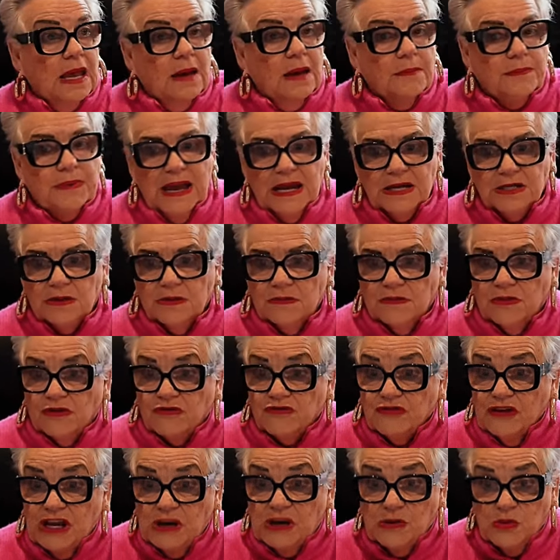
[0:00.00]
about
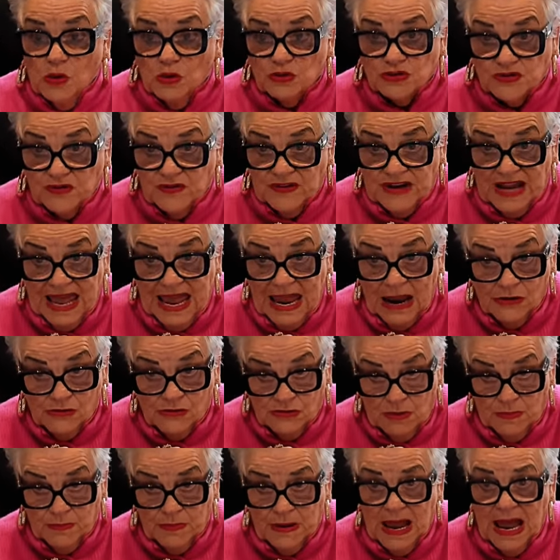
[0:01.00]
three quarters of an
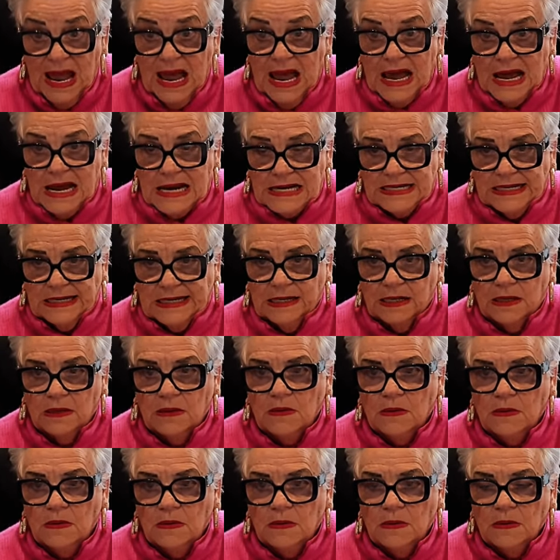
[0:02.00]
hour apart.
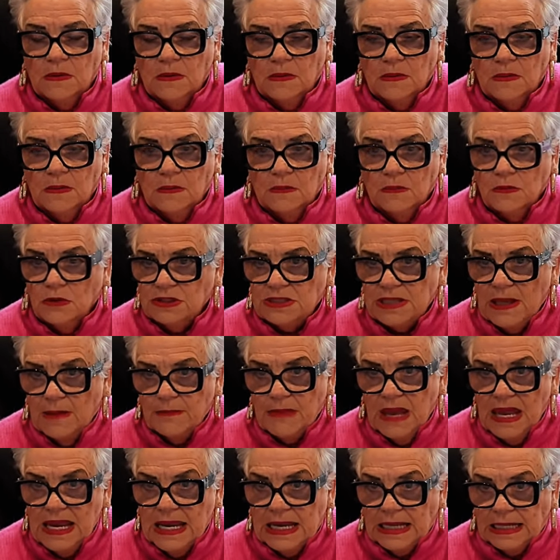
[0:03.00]
What does
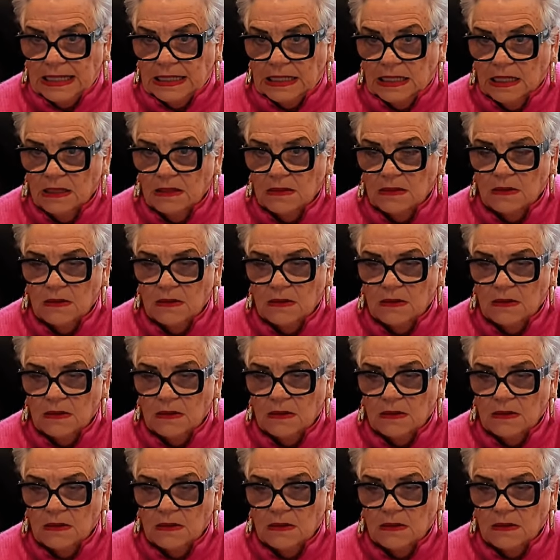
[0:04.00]
that mean?